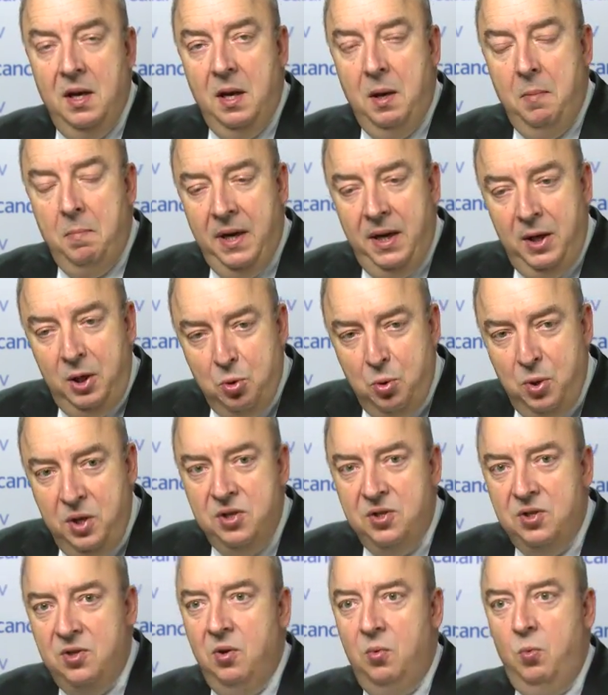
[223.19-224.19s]
and by
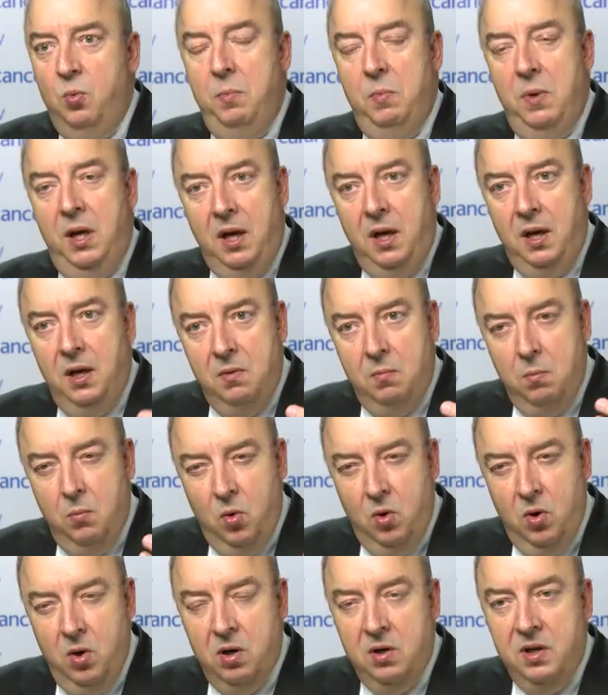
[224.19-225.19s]
doing so, we make it
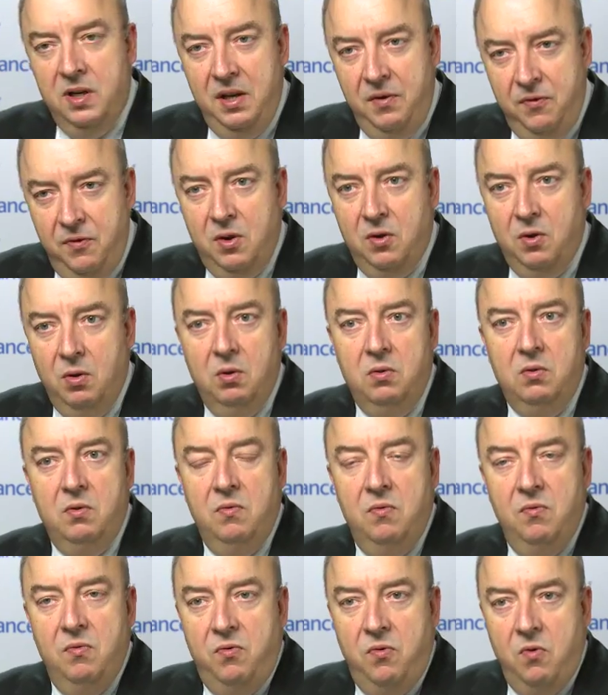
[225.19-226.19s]
more difficult
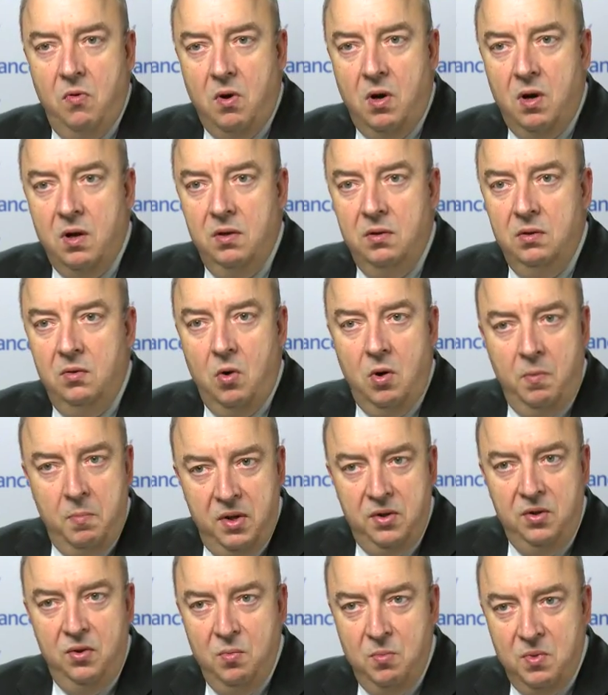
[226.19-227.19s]
for
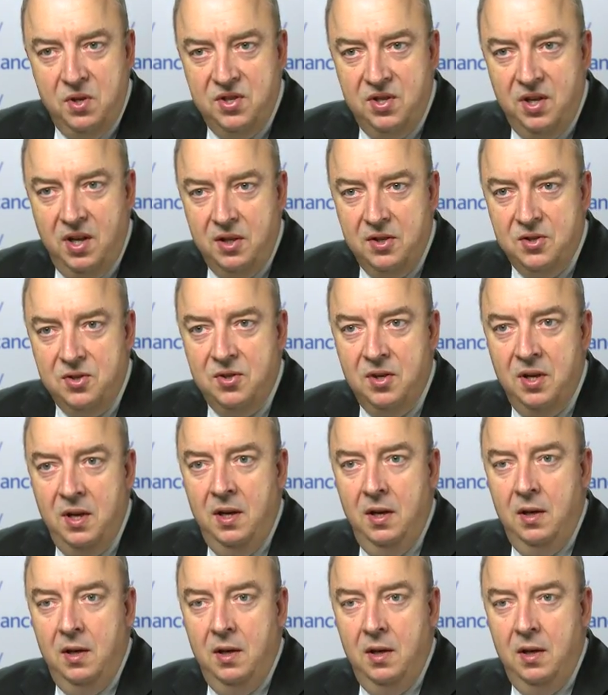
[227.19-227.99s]
dormant tumor cells